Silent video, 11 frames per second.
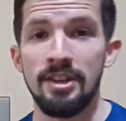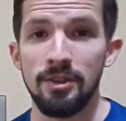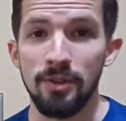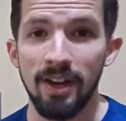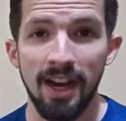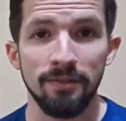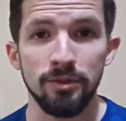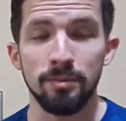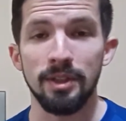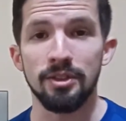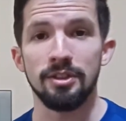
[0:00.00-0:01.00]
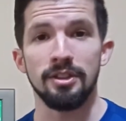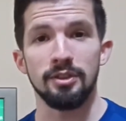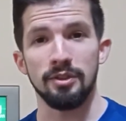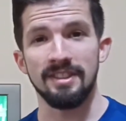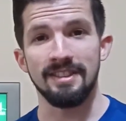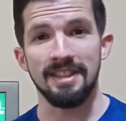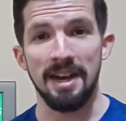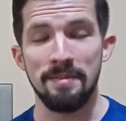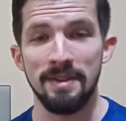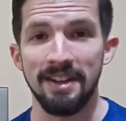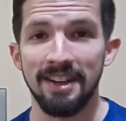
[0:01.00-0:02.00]
you have to make sure your
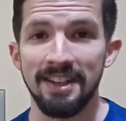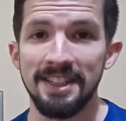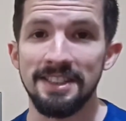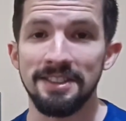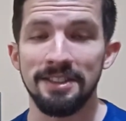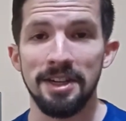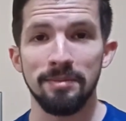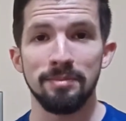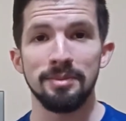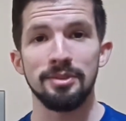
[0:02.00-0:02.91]
stamina is up